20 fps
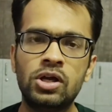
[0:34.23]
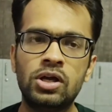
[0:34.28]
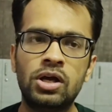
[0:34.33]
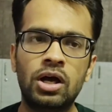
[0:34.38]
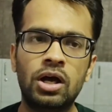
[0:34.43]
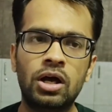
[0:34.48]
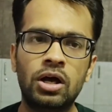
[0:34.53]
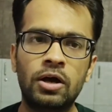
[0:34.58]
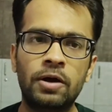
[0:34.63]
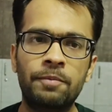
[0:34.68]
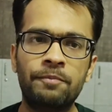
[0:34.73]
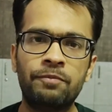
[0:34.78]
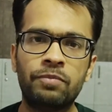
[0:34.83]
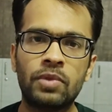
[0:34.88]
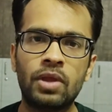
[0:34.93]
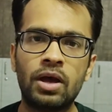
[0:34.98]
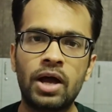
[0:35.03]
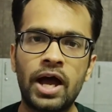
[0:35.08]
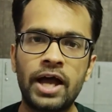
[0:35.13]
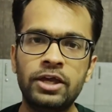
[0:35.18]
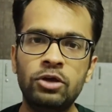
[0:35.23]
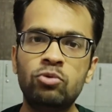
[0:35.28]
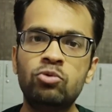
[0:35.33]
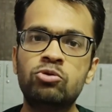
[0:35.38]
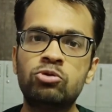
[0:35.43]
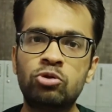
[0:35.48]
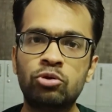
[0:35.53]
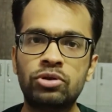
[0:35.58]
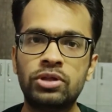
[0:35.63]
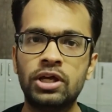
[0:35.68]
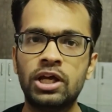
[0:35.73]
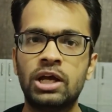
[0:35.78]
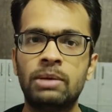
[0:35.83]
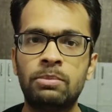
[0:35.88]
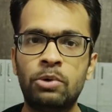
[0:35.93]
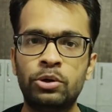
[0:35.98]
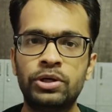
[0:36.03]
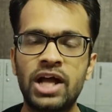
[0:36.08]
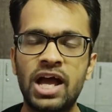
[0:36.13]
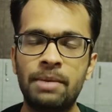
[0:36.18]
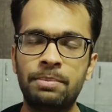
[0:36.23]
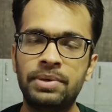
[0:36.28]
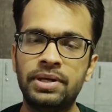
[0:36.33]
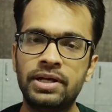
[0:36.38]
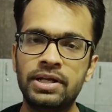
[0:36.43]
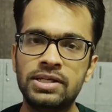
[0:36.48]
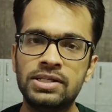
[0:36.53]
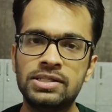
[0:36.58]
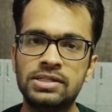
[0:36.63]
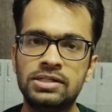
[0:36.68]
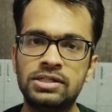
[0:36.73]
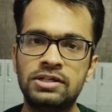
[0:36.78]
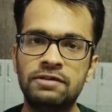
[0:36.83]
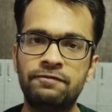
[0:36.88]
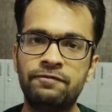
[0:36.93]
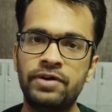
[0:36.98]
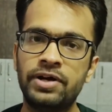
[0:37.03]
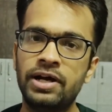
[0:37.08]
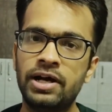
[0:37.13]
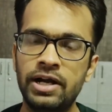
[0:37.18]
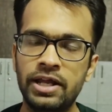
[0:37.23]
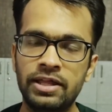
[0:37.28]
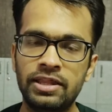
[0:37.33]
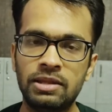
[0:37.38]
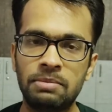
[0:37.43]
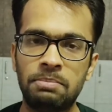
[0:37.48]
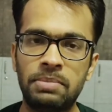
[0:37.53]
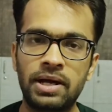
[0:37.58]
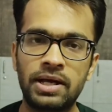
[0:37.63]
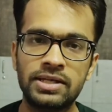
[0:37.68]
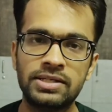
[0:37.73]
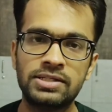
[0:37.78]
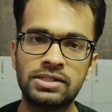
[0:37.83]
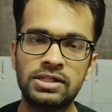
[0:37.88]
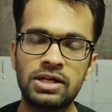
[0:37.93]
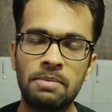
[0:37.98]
I used to think about happiness differently in the past